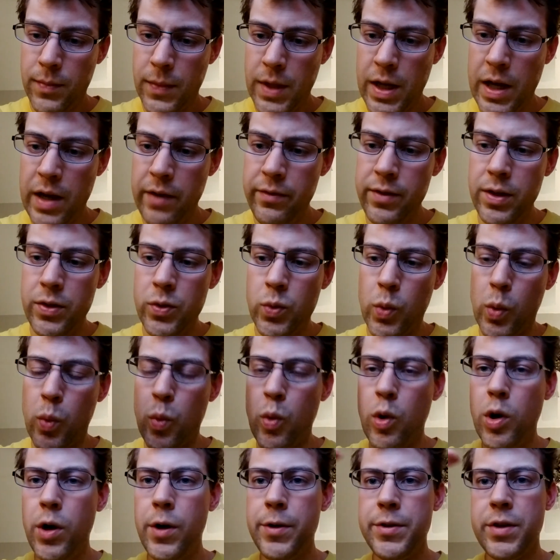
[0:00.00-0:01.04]
Heaven's
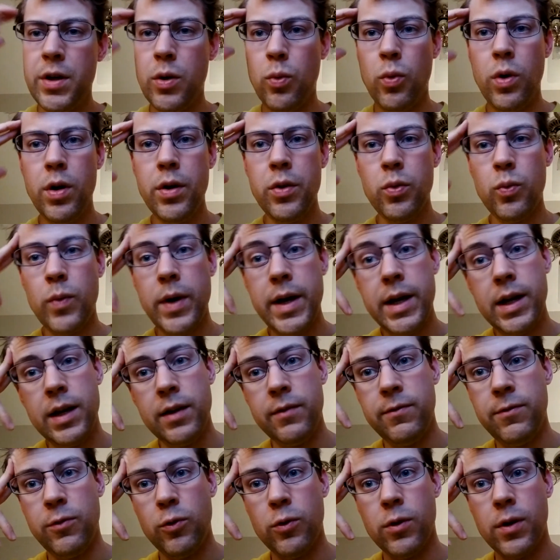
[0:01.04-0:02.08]
rewards are worth waiting
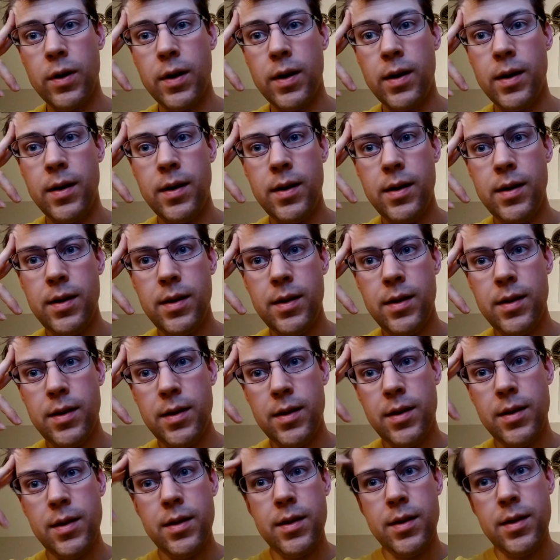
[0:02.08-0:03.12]
for.
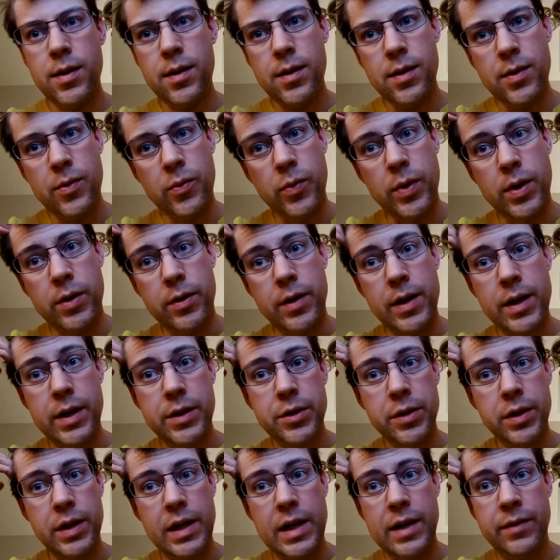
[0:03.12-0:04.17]
We don't
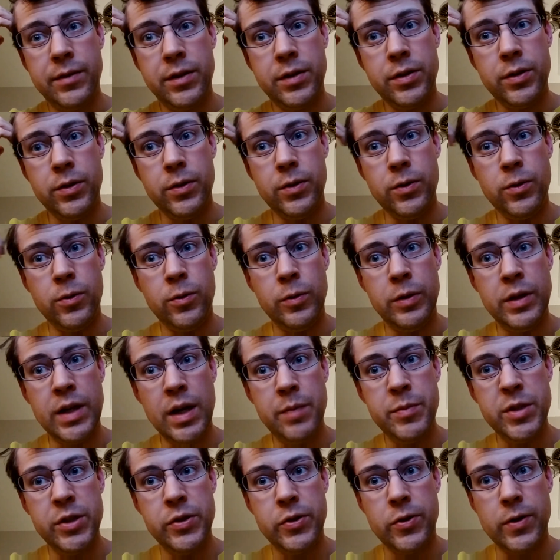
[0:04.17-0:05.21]
actually have to
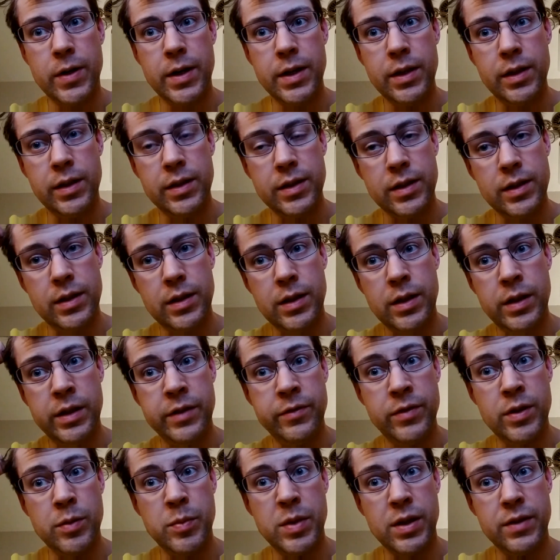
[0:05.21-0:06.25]
demonstrate any of
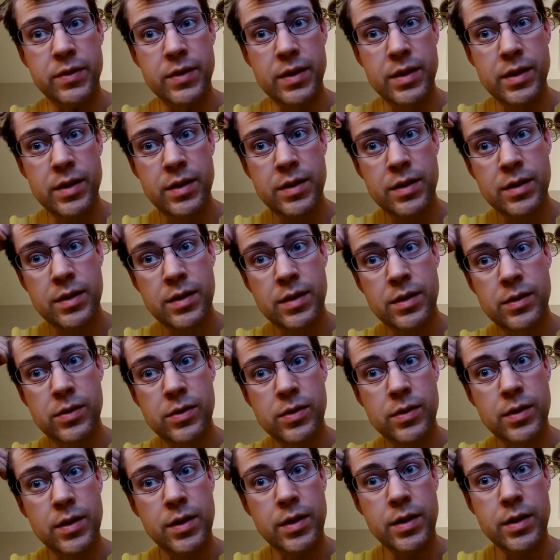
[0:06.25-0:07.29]
them exist.
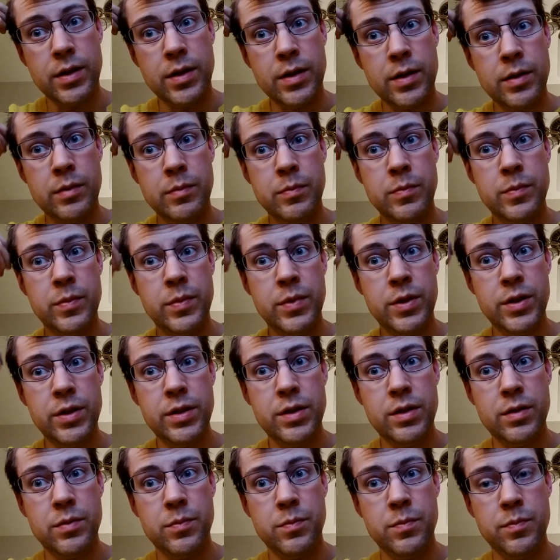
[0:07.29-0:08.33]

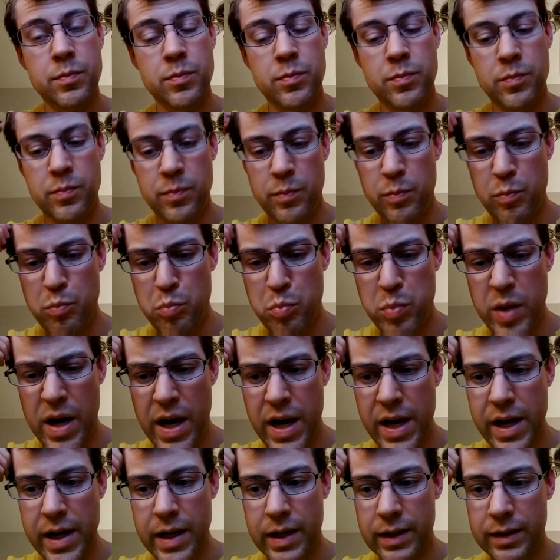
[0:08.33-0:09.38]
Just
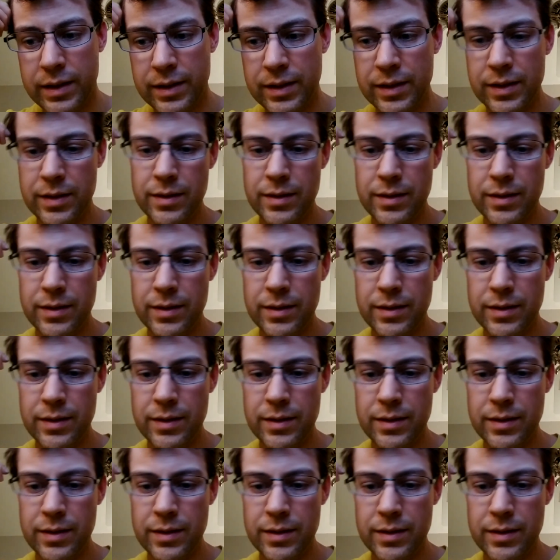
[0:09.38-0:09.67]
buy it.